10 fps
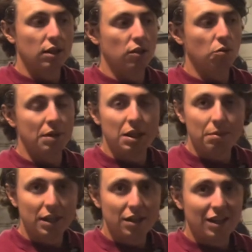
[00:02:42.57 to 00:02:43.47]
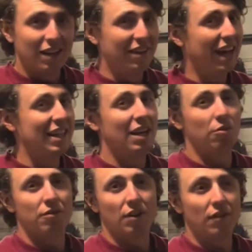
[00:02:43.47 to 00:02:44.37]
the little mini bee, and I've had that
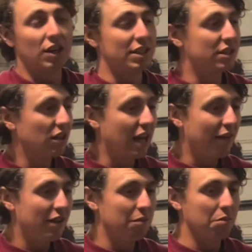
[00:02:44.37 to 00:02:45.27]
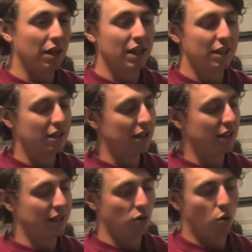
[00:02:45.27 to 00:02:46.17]
one forever. I still have it, but
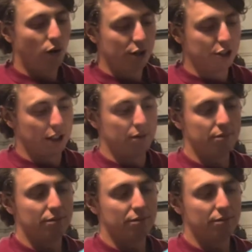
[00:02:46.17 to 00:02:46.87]
the Origin.